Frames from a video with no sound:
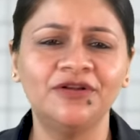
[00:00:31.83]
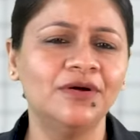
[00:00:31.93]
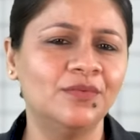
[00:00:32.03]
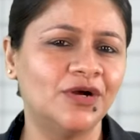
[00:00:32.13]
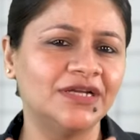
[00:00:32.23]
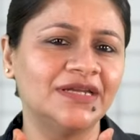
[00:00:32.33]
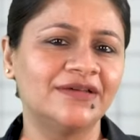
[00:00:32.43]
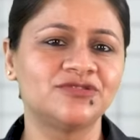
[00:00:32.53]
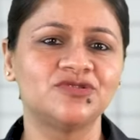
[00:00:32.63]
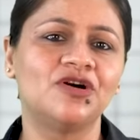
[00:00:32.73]
or what he
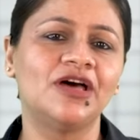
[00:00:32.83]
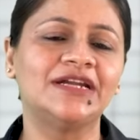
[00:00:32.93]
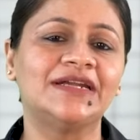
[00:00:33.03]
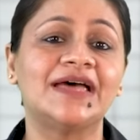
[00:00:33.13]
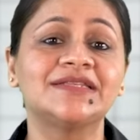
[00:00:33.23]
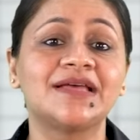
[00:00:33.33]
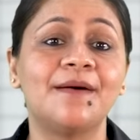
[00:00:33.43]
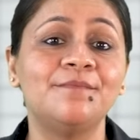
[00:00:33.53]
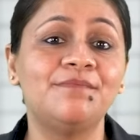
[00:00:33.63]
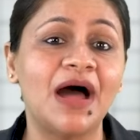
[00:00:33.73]
loves to call it as
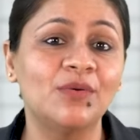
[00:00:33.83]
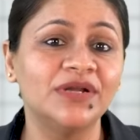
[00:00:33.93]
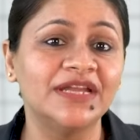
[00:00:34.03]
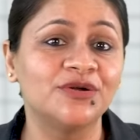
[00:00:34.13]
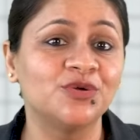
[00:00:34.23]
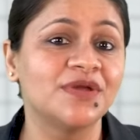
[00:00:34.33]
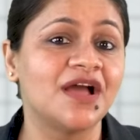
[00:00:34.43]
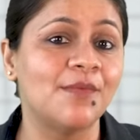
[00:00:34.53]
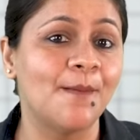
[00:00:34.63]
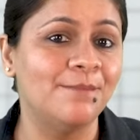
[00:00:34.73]
compounding, to
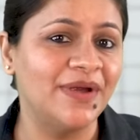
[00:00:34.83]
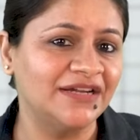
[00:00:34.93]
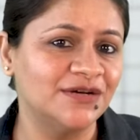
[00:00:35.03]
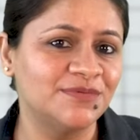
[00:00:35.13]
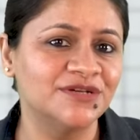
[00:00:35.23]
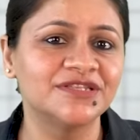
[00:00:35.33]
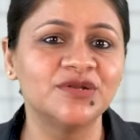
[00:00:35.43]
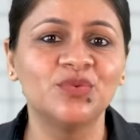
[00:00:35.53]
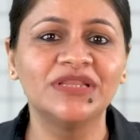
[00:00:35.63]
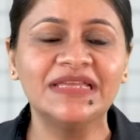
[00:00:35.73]
become a better
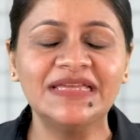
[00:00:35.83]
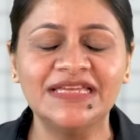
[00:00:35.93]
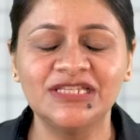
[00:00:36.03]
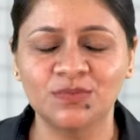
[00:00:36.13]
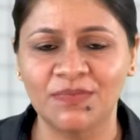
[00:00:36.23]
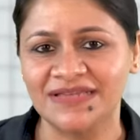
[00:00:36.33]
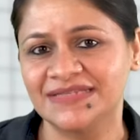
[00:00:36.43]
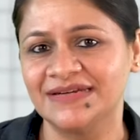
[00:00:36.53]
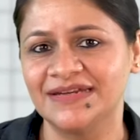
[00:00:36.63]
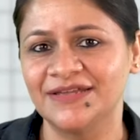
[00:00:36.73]
person with each
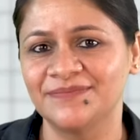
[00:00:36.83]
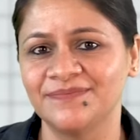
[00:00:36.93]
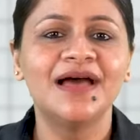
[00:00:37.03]
passing day.